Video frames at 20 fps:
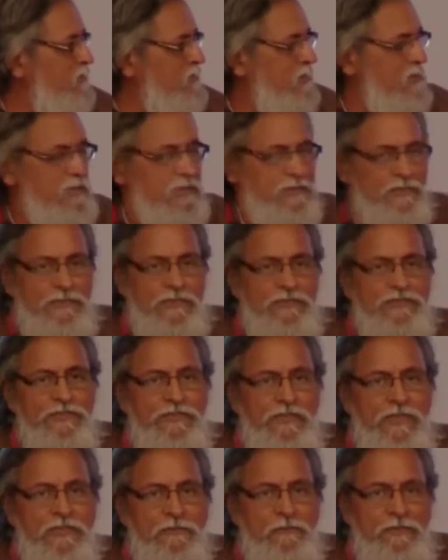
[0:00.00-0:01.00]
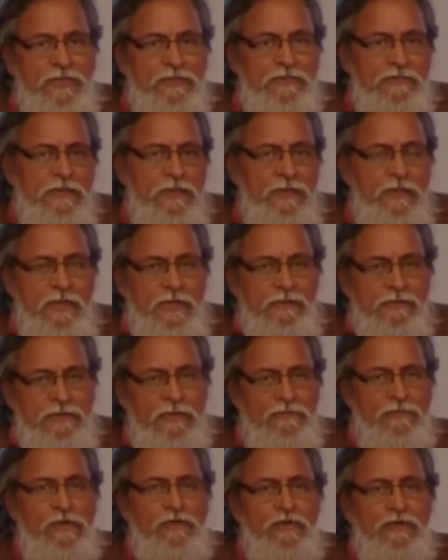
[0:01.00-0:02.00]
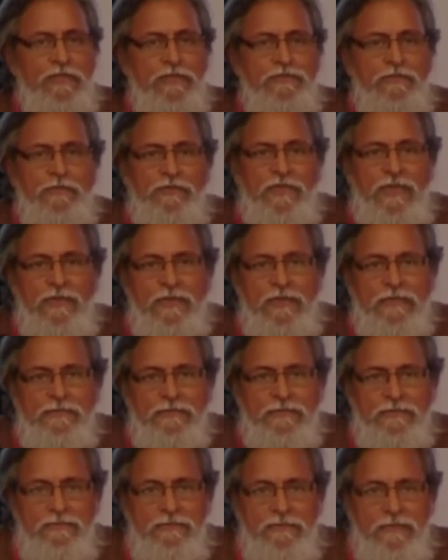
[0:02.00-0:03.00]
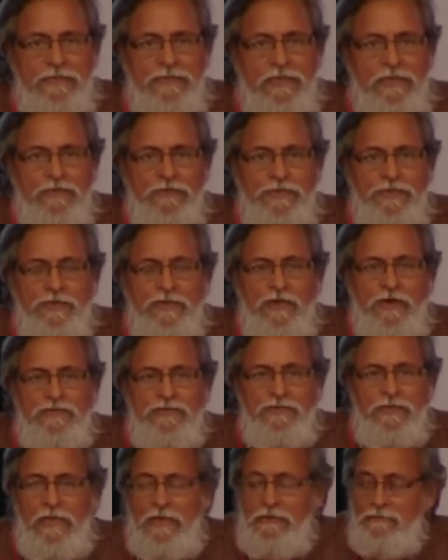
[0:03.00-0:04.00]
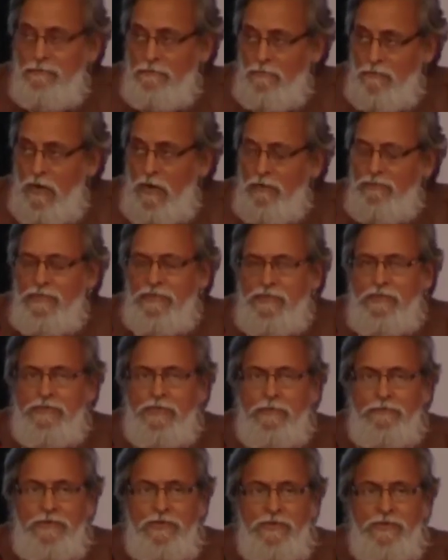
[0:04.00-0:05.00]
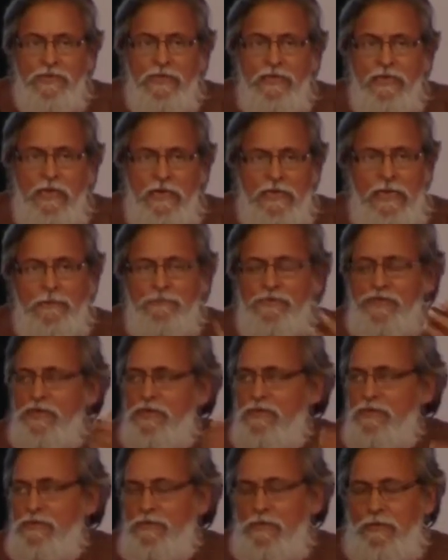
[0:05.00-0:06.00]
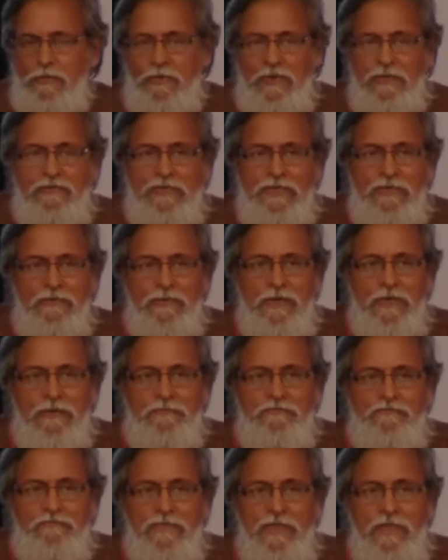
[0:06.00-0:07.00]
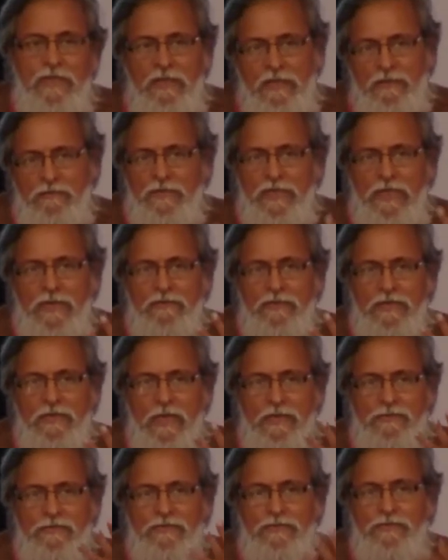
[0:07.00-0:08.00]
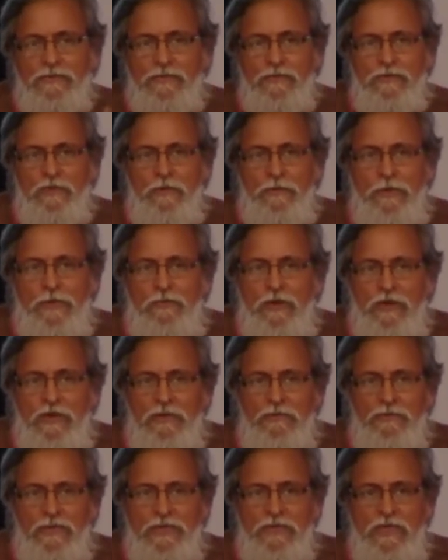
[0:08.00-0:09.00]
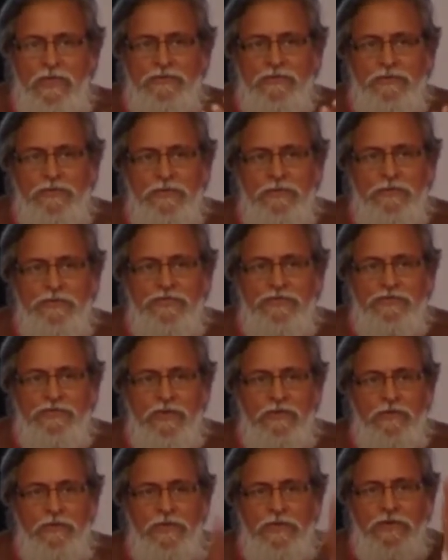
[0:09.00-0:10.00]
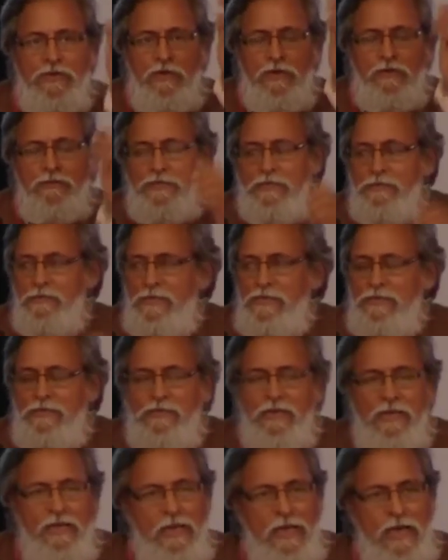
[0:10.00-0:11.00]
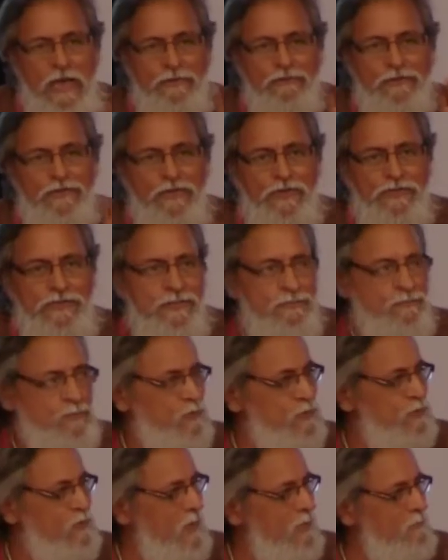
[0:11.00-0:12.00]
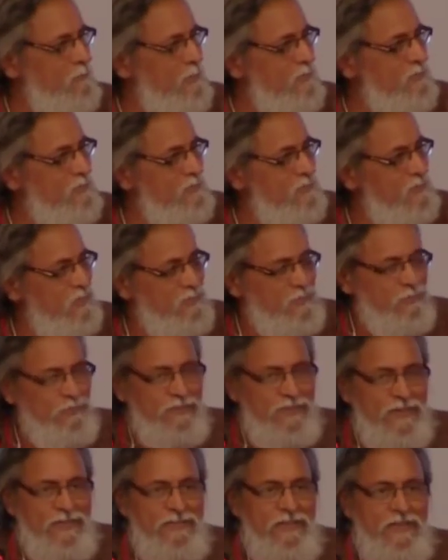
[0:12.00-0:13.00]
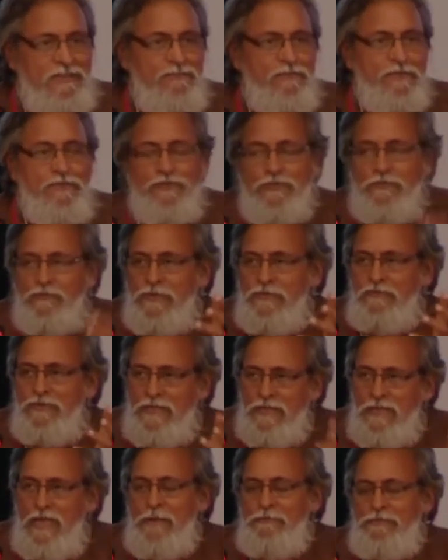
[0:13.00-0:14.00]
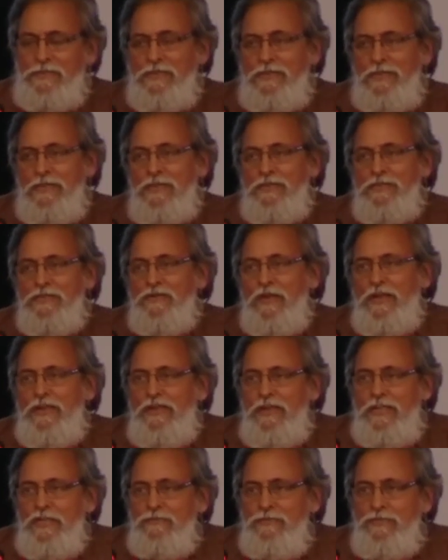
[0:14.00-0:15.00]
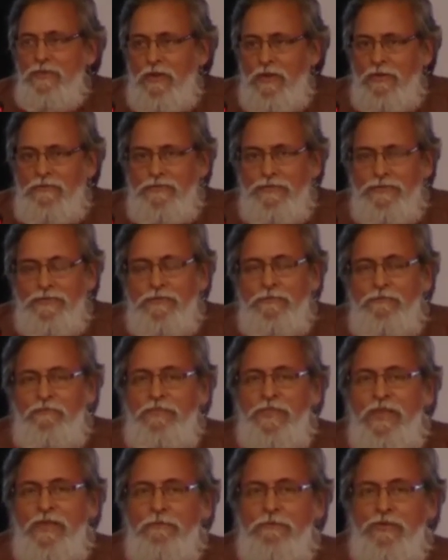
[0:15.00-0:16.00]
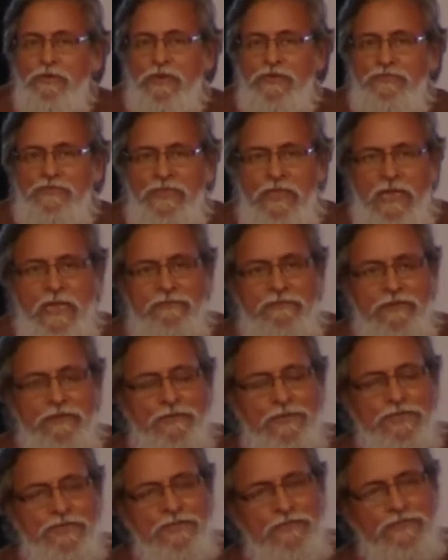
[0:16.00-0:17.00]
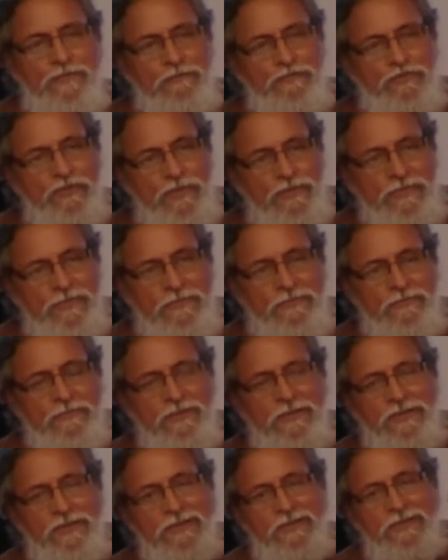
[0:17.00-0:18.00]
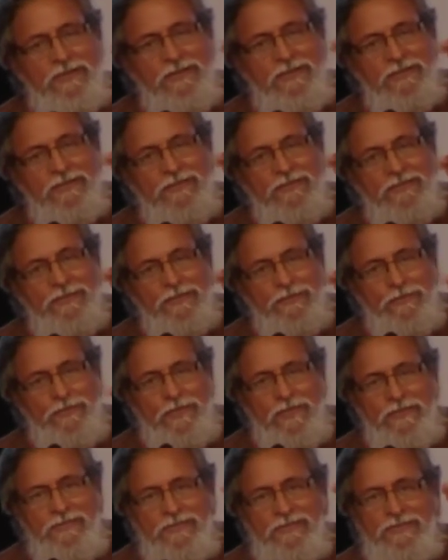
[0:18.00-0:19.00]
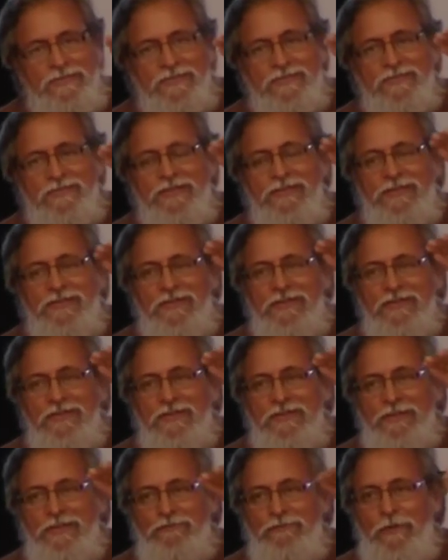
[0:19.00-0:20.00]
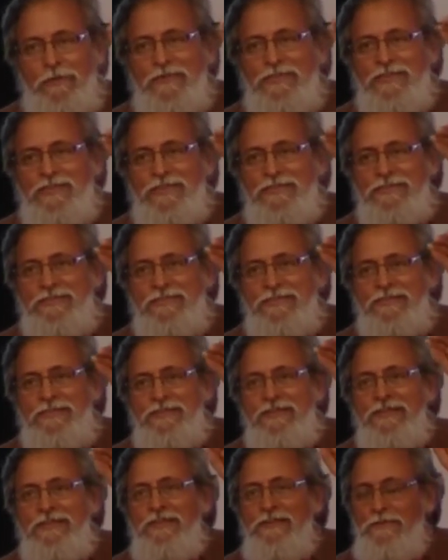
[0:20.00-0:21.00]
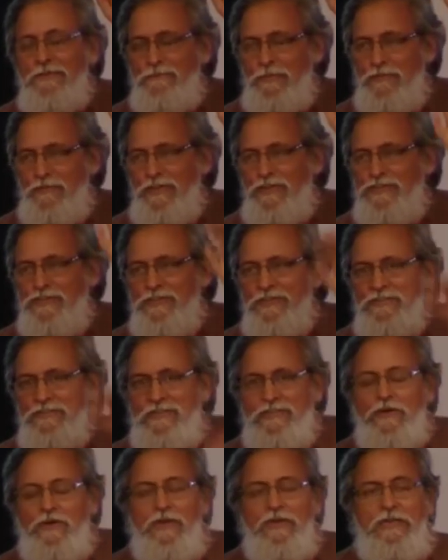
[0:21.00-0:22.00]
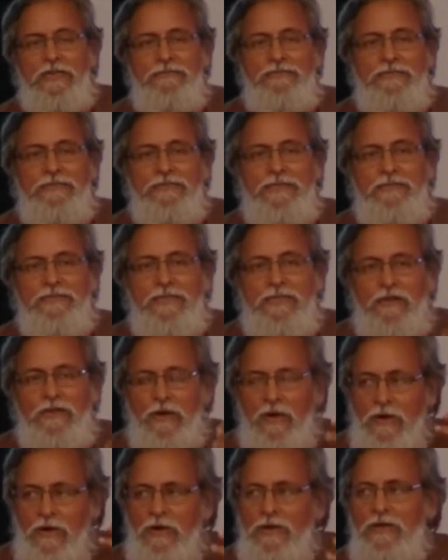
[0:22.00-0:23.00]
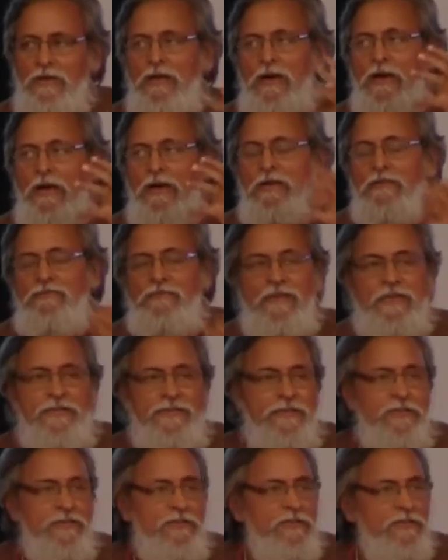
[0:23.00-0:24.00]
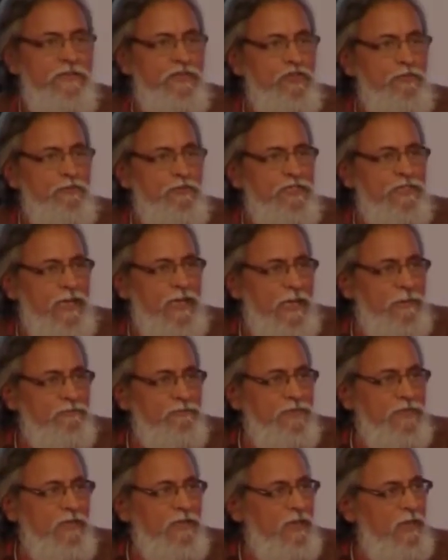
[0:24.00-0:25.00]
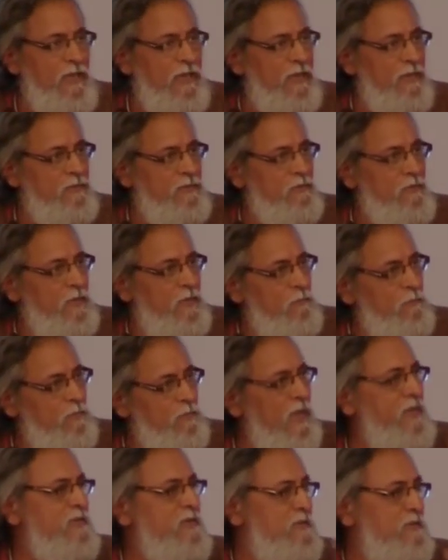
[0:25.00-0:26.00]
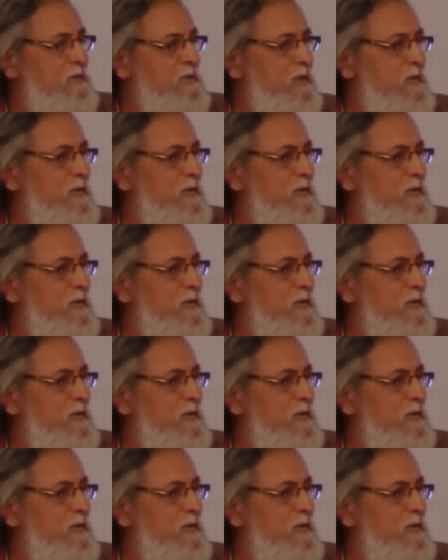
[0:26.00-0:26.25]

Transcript: scale destruction takes place. Several colleagues from the NIS, National Innovation Council, have offered to support, and I'm sure this will work very well. We have a grassroots to global model where grassroots innovations are going all over the world. I would not take more time, but just to say that we would be very happy to engage with all of you, because we have innovations from children, students, informal sector, professionals at all levels, and they all are waiting to be tapped and blended